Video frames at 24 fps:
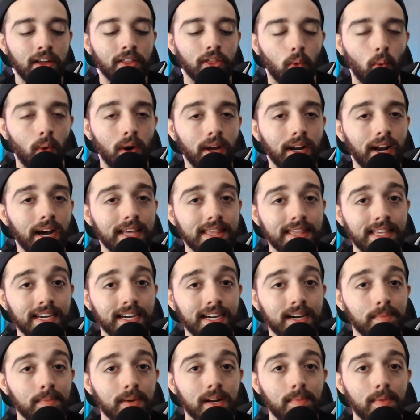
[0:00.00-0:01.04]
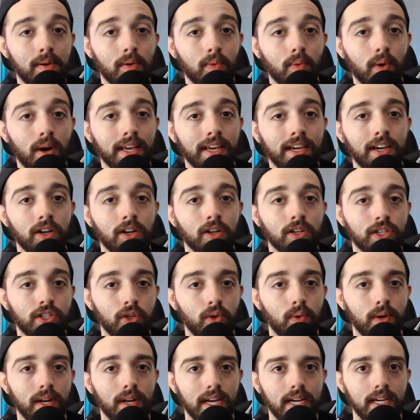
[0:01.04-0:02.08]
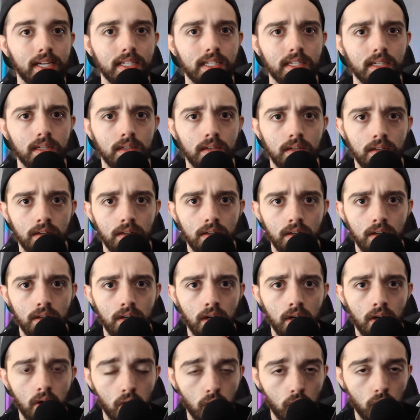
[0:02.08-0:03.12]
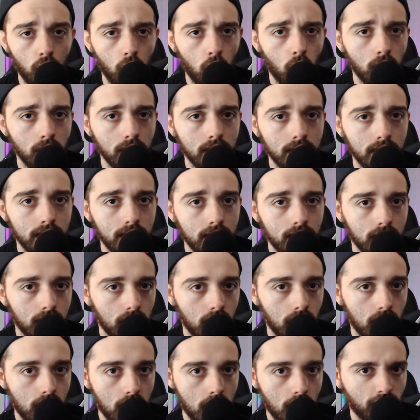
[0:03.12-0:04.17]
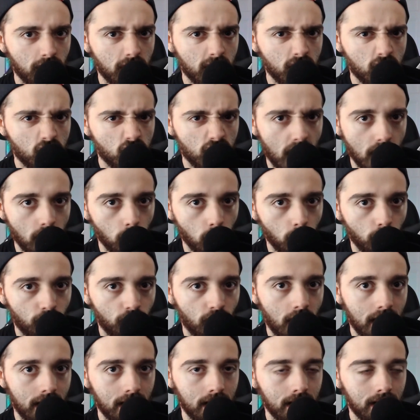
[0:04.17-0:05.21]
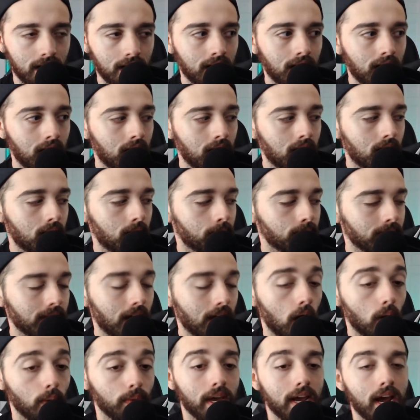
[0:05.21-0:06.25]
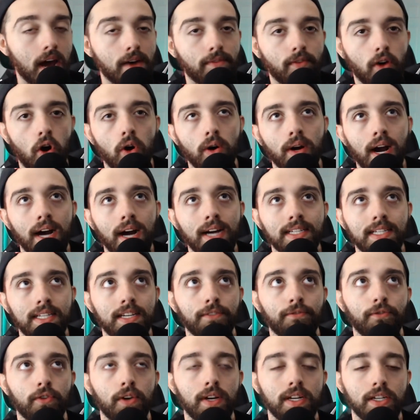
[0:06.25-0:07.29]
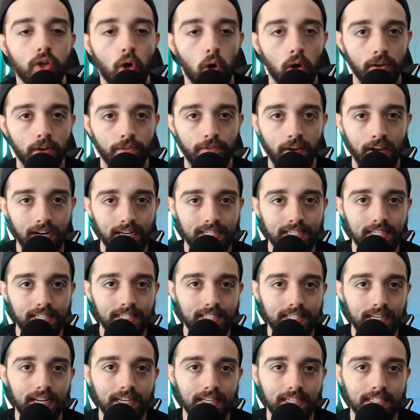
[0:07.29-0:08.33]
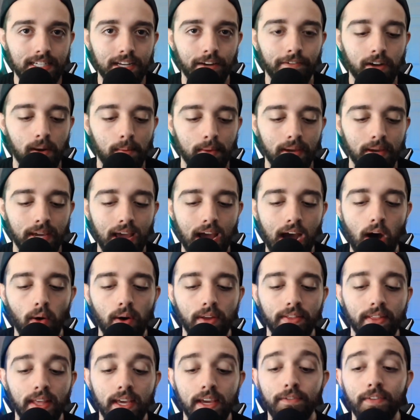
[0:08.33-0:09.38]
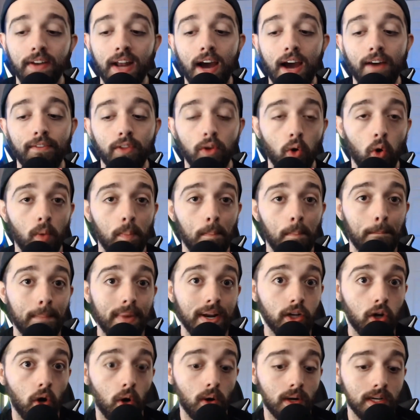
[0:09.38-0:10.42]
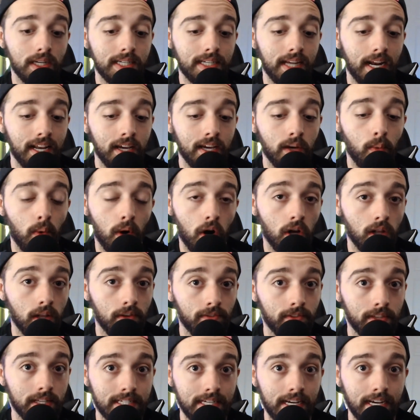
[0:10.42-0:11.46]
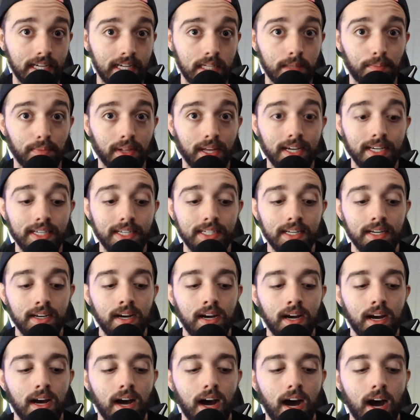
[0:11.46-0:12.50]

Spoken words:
The one I think I'm going to be running here soon is Courts of the Shadowfae. Now, they have all kinds of different dark fantasy setting stuff coming out, and they even have their own Midgard setting where all of this takes place.